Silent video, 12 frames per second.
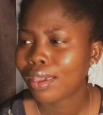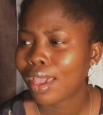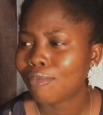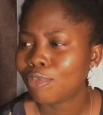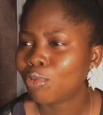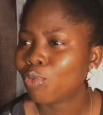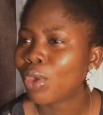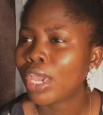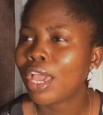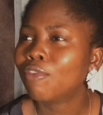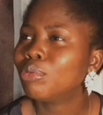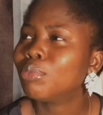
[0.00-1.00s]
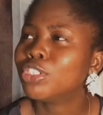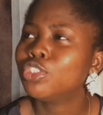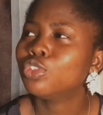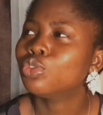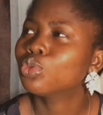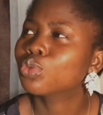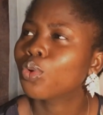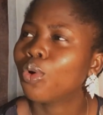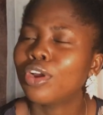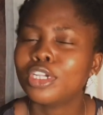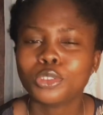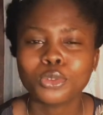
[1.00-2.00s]
everybody in the school
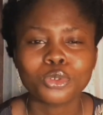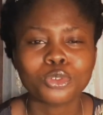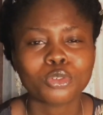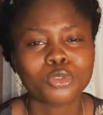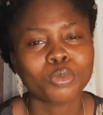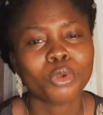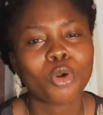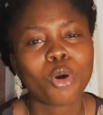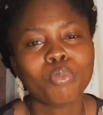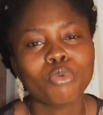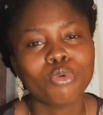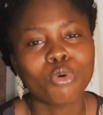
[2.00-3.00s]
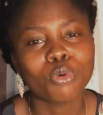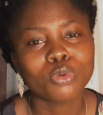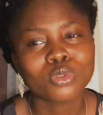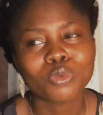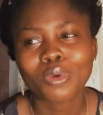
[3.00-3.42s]
already knows us to be couple goals.